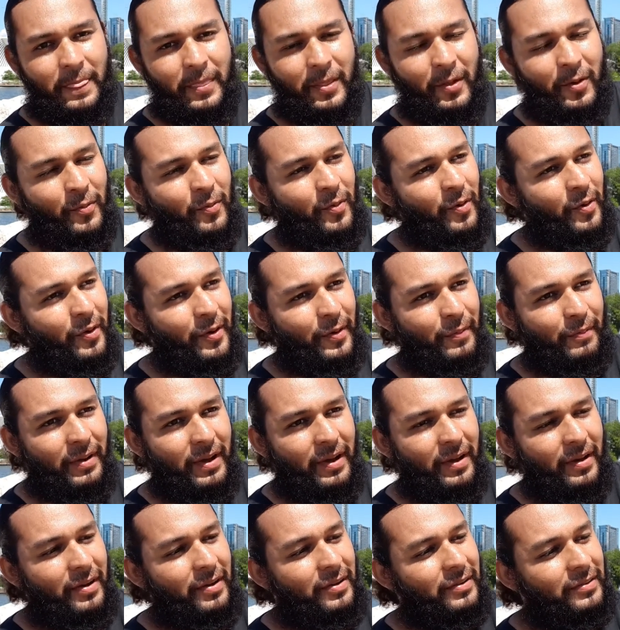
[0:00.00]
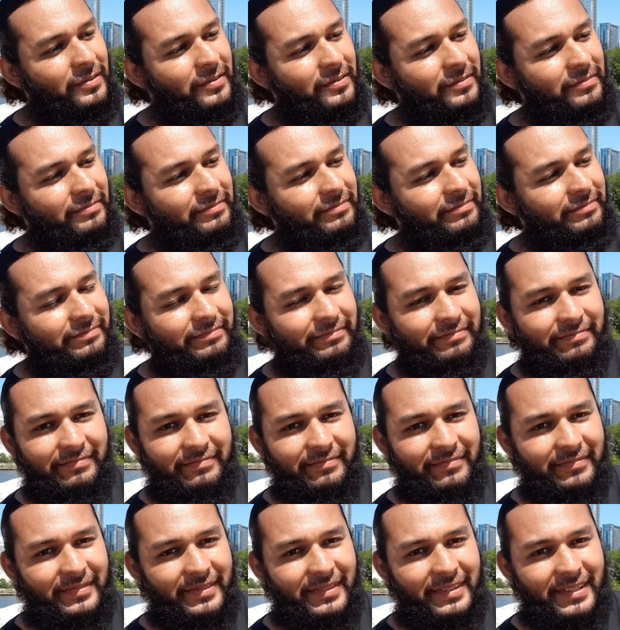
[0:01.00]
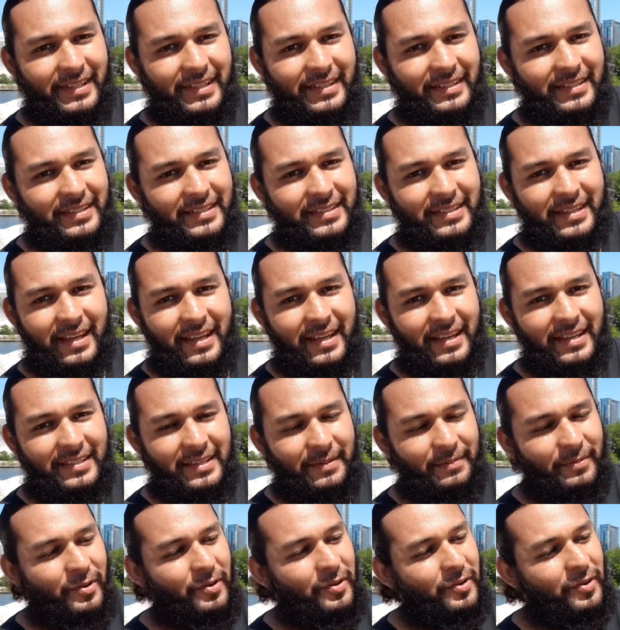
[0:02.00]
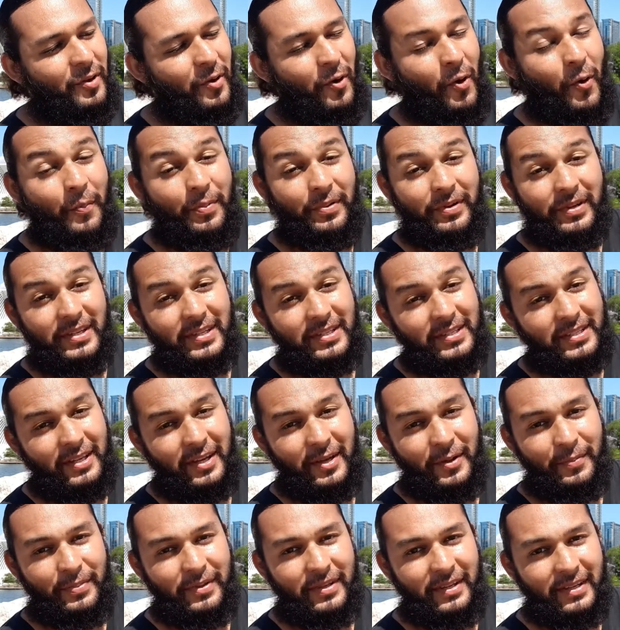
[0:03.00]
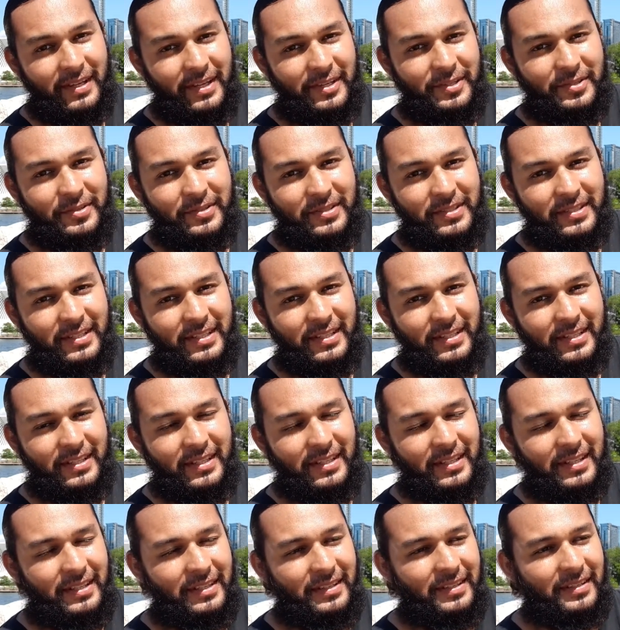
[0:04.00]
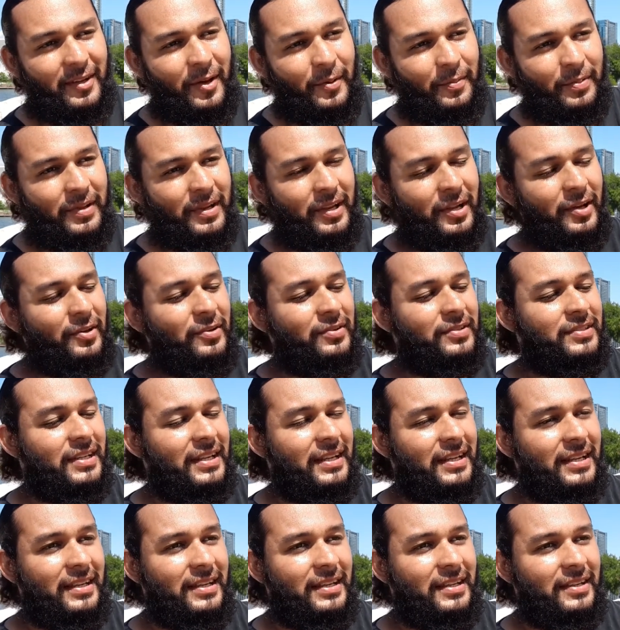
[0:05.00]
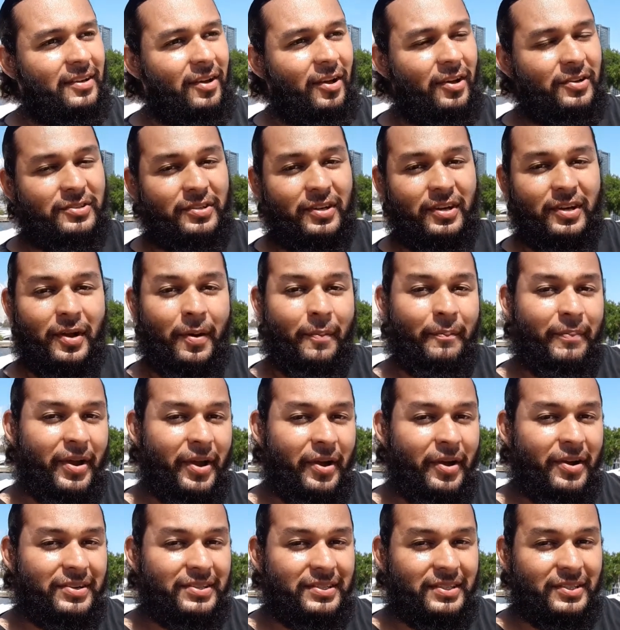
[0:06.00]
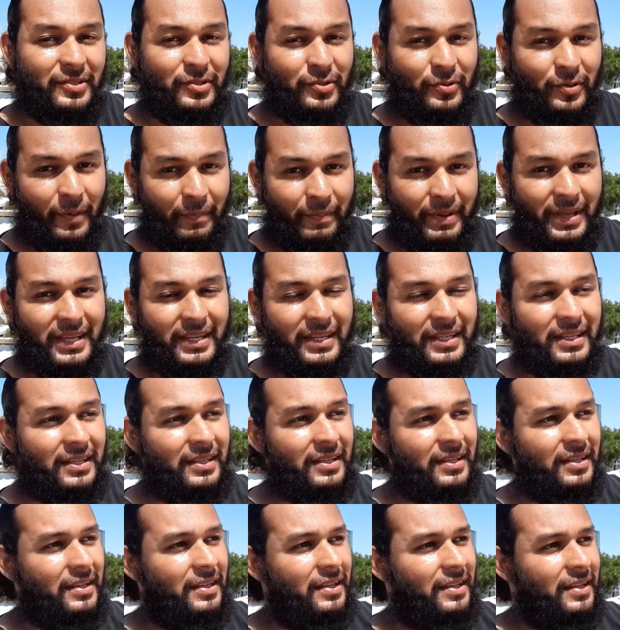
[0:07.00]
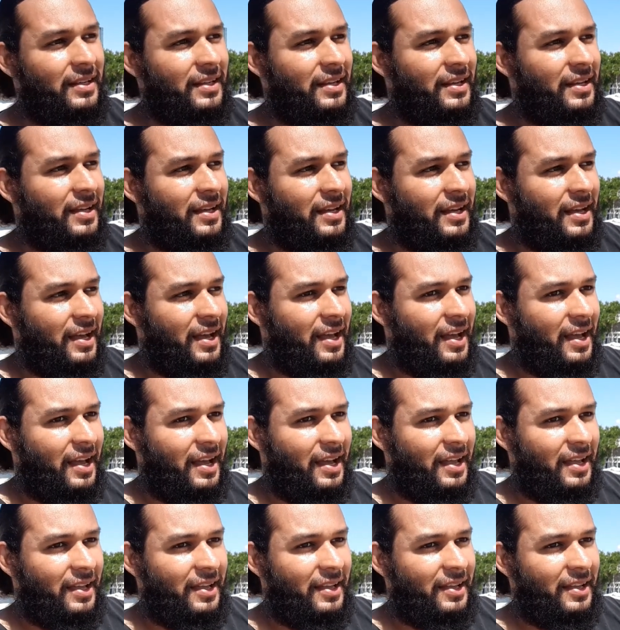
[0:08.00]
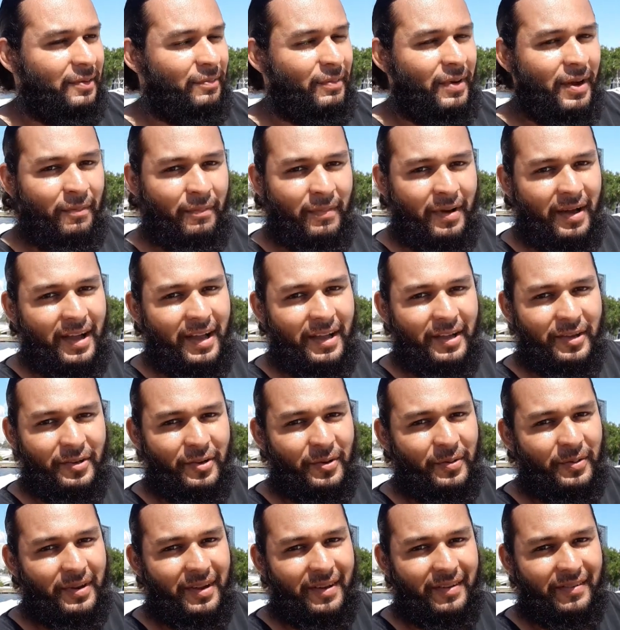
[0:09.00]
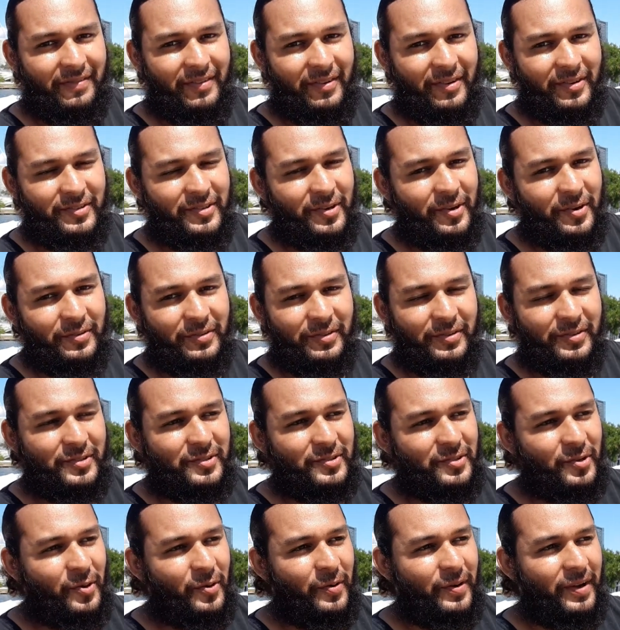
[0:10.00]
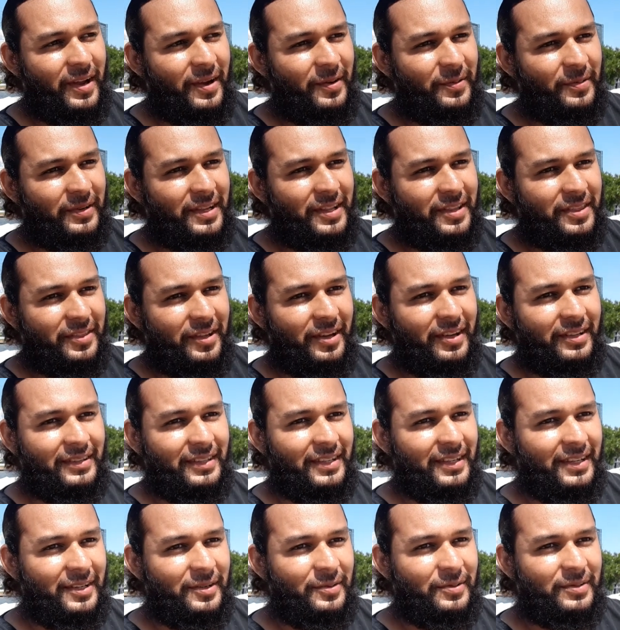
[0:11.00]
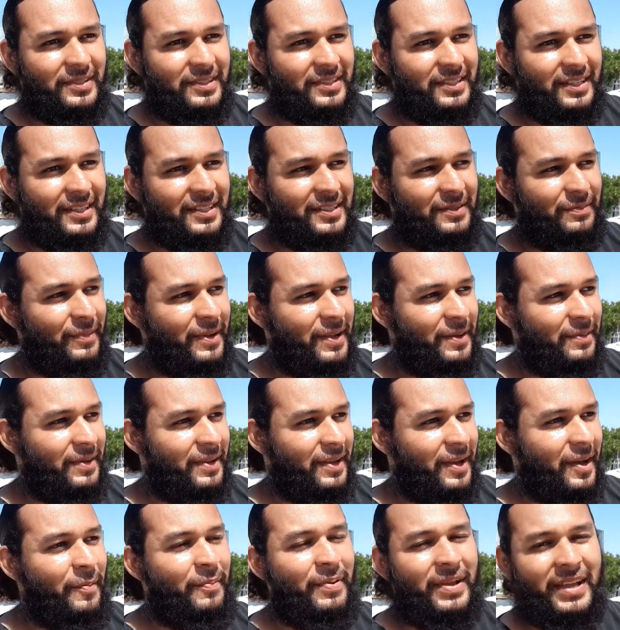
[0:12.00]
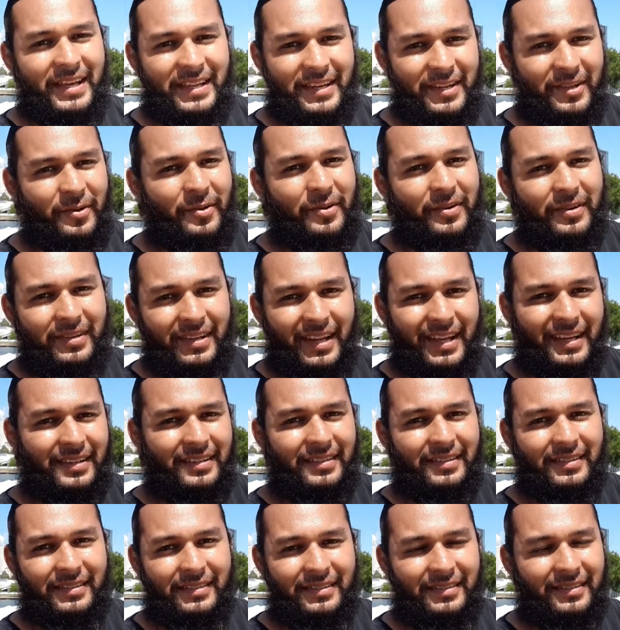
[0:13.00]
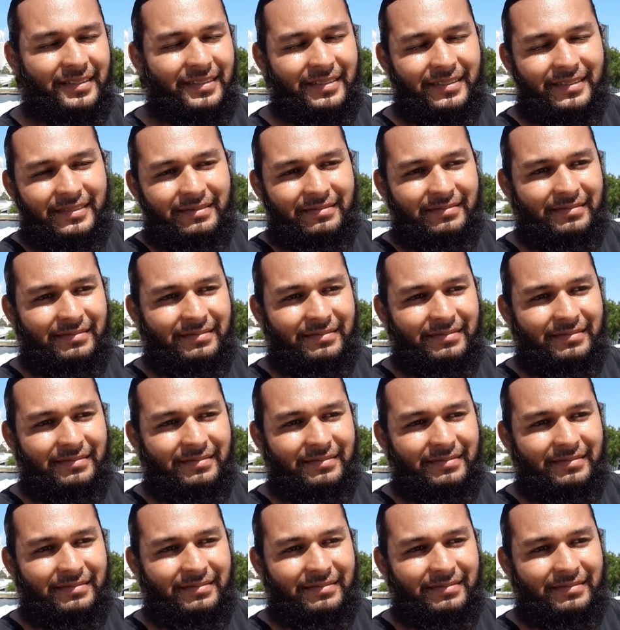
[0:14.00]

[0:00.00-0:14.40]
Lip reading: Don't worry about, in this case, I'm going to open this up and let you see it up close and also a comparison to a penny. In my mind, you know, when I first heard the story, I really thought that it was just maybe a penny or like a, you know,